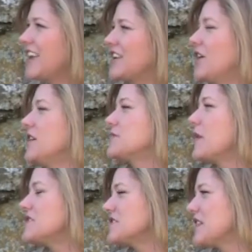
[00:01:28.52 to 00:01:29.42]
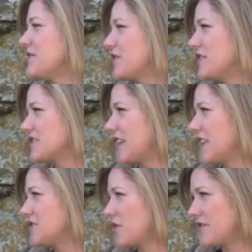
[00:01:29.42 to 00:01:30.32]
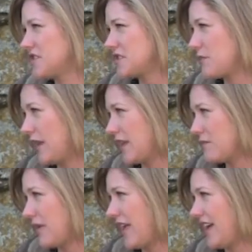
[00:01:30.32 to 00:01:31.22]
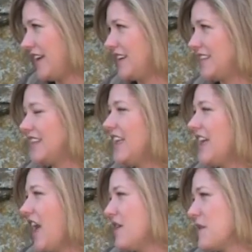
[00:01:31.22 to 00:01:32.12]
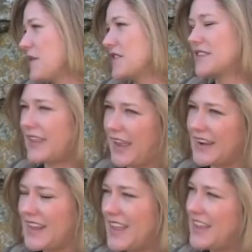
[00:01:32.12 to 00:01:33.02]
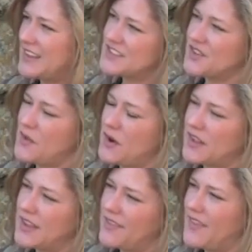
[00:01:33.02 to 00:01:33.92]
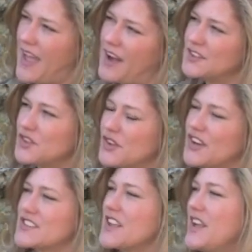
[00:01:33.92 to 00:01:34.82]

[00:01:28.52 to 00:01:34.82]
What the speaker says: you know, especially for those ladies who are just meeting a man and maybe they're dating, and so they want to get out in the outdoors.